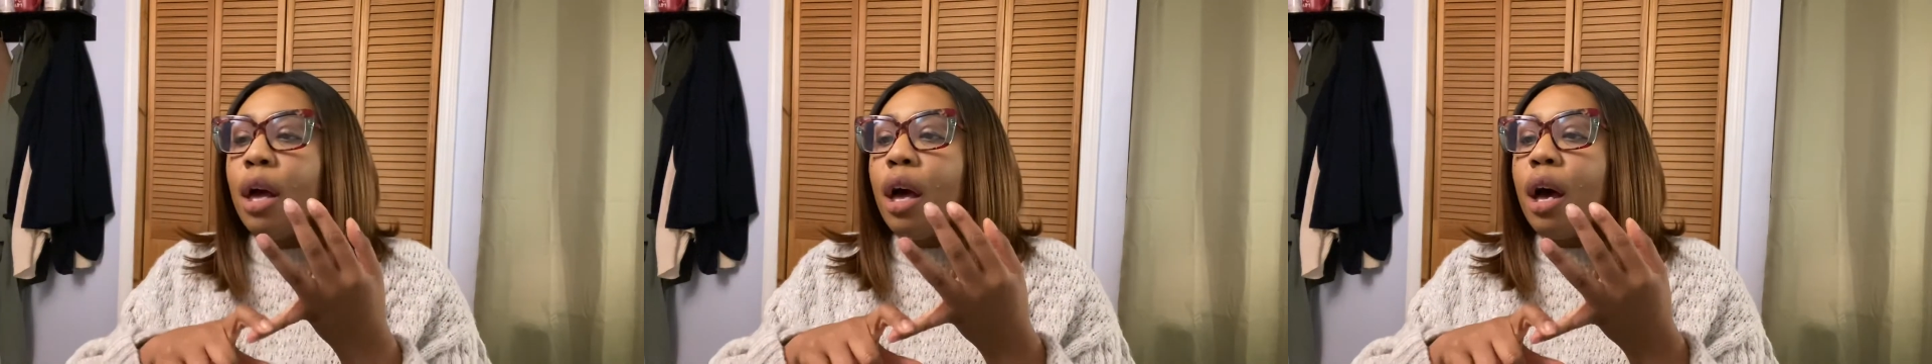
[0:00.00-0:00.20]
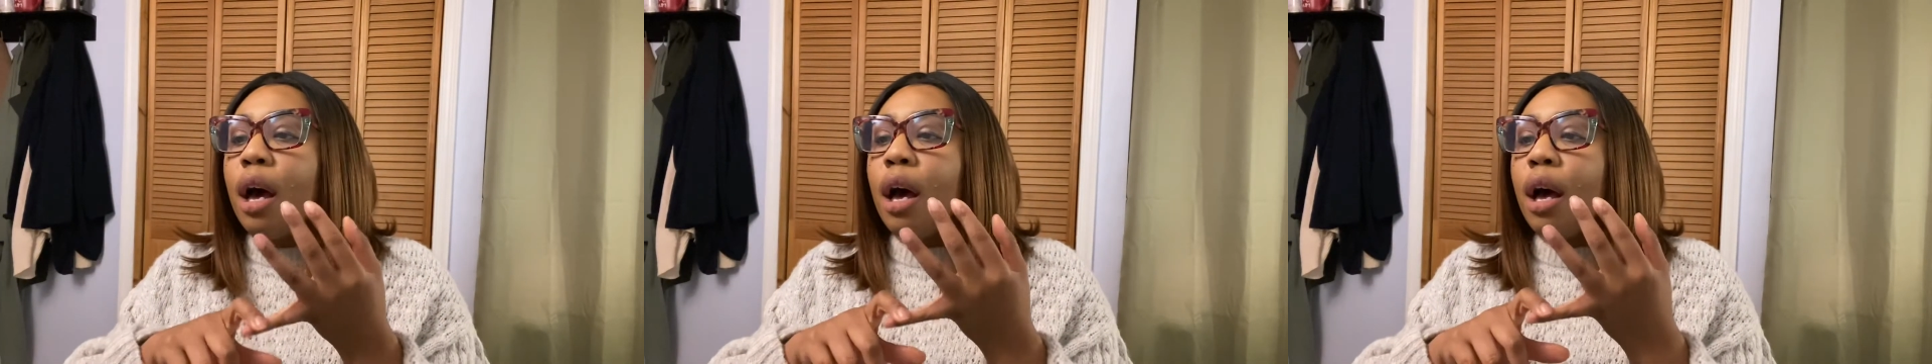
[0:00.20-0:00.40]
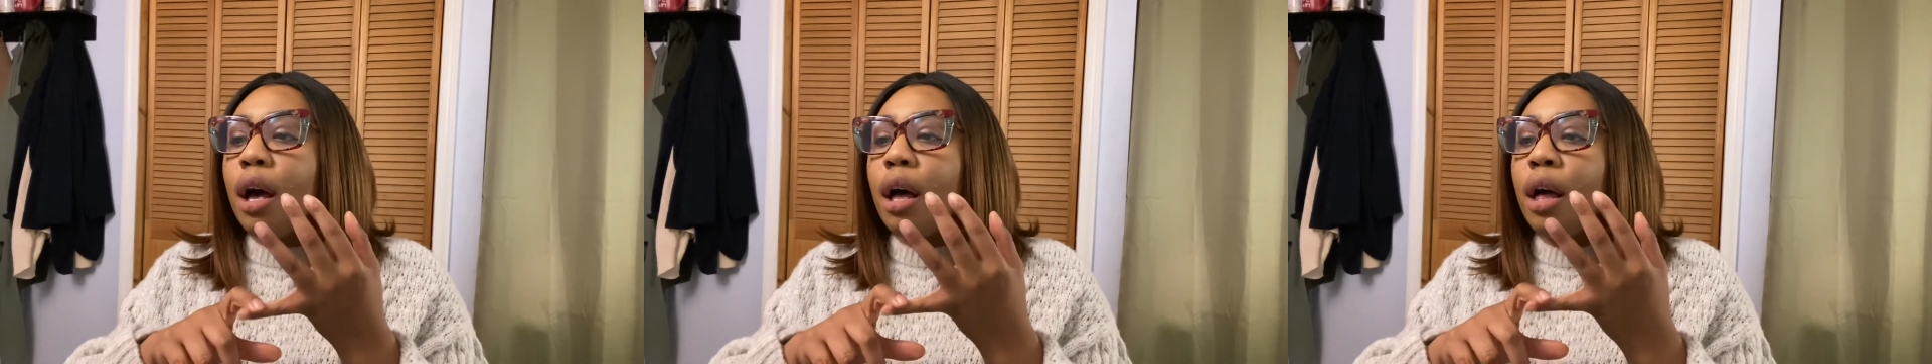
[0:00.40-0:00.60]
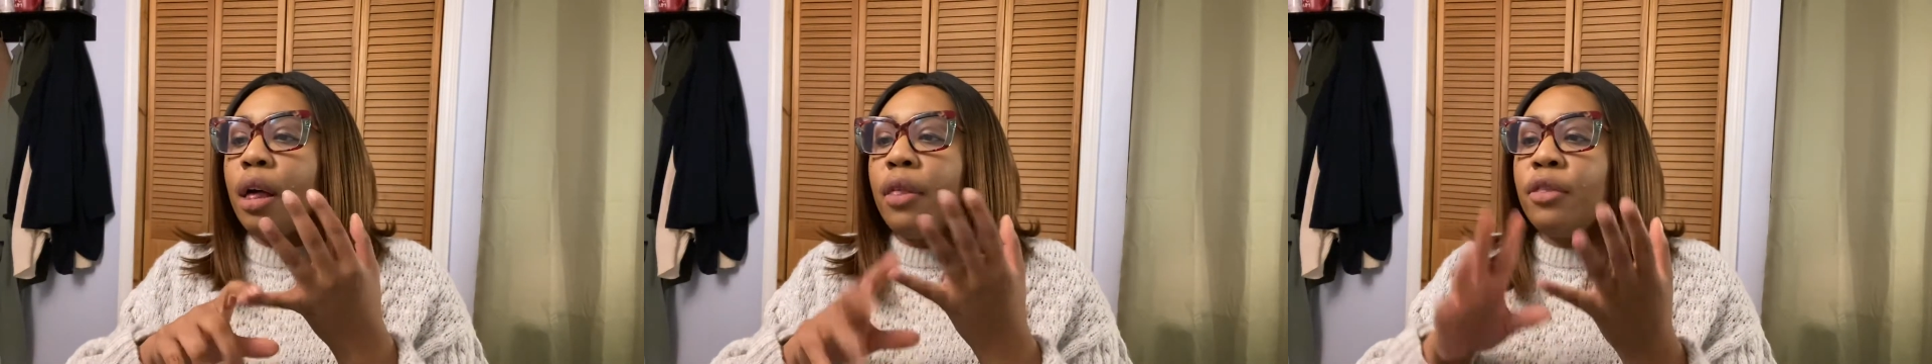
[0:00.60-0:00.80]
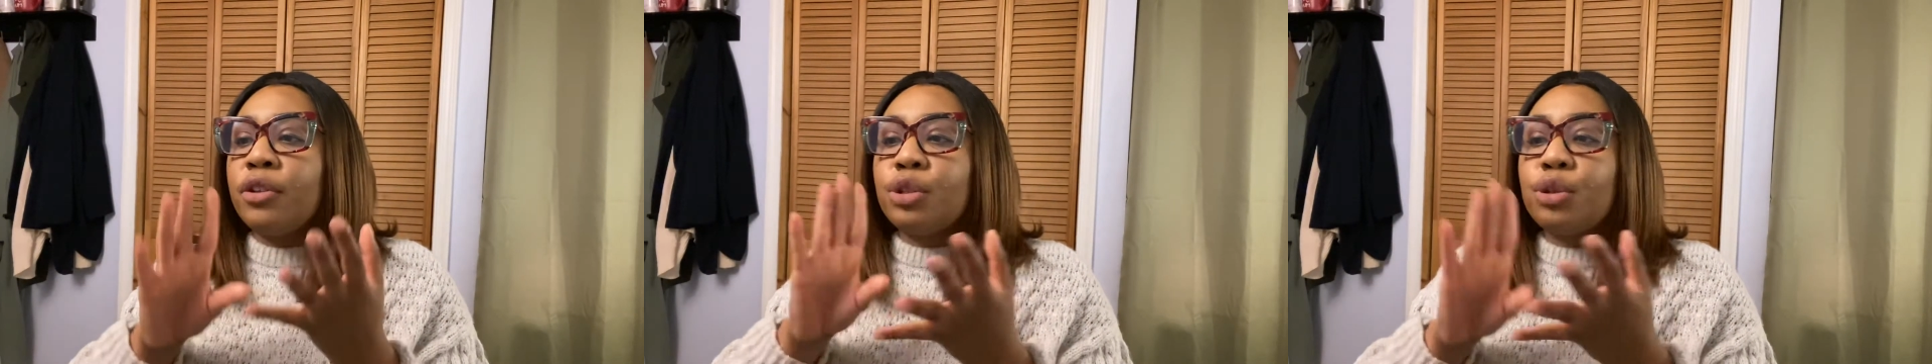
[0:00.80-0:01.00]

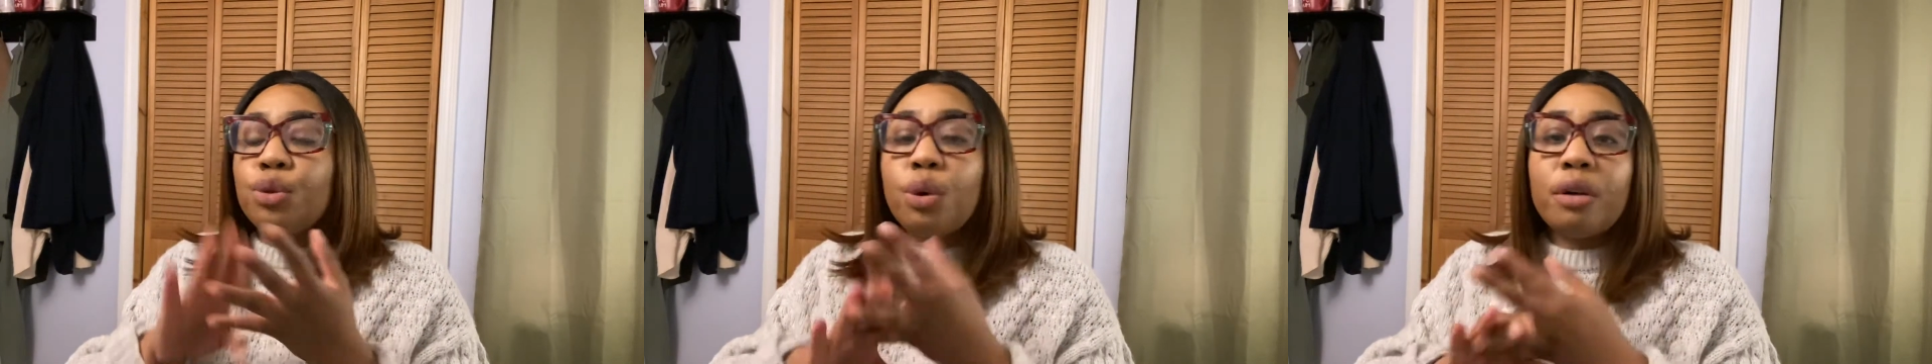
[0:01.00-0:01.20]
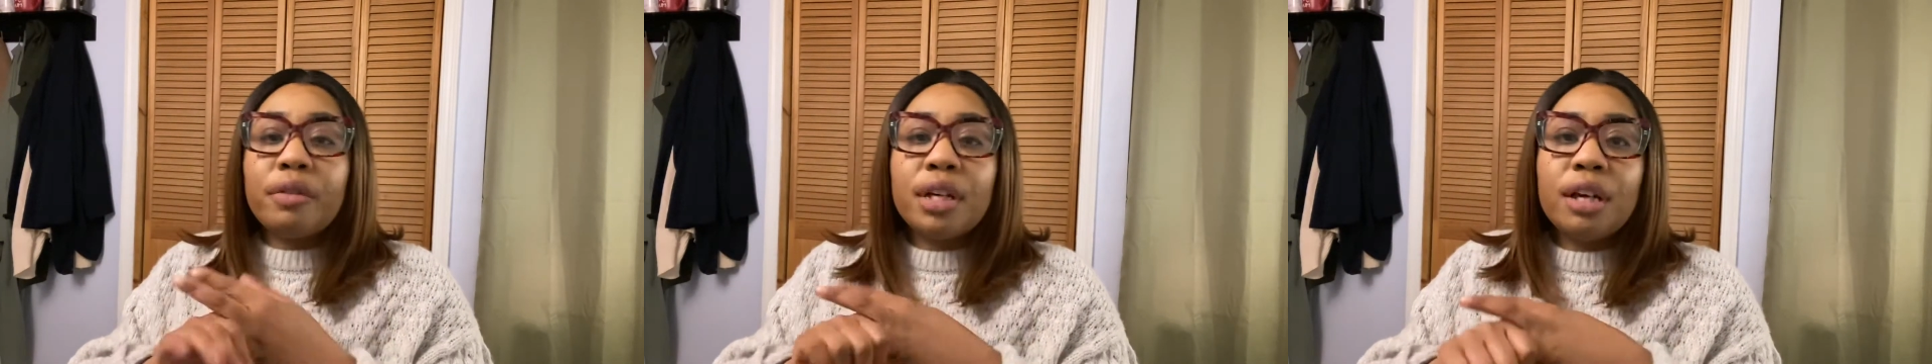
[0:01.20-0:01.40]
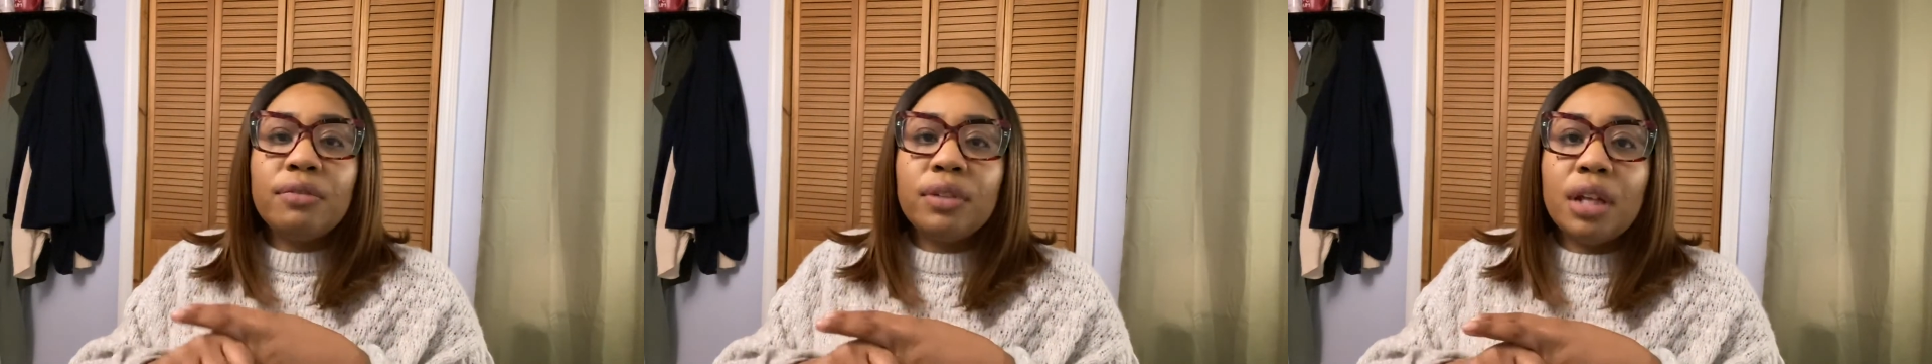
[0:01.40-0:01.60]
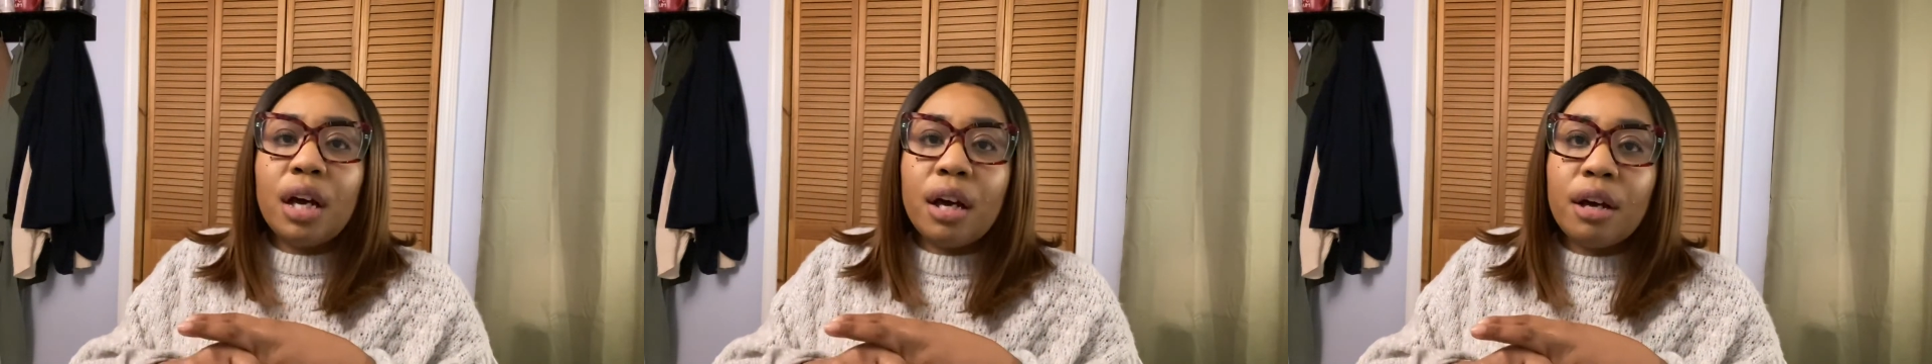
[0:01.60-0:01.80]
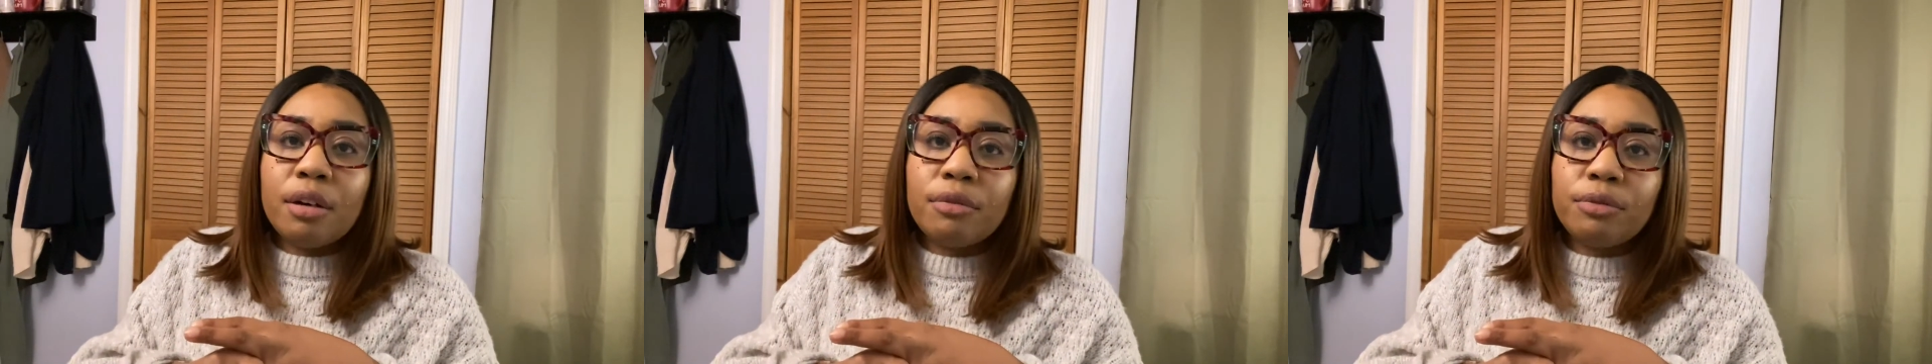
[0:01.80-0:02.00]
Uh, the Story of
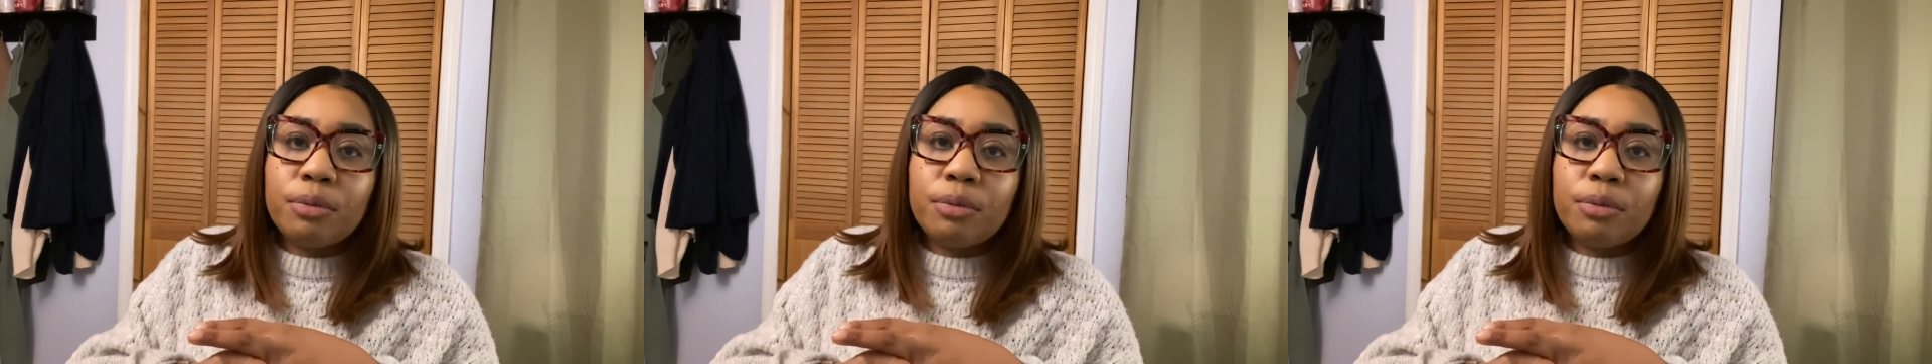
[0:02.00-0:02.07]
Love,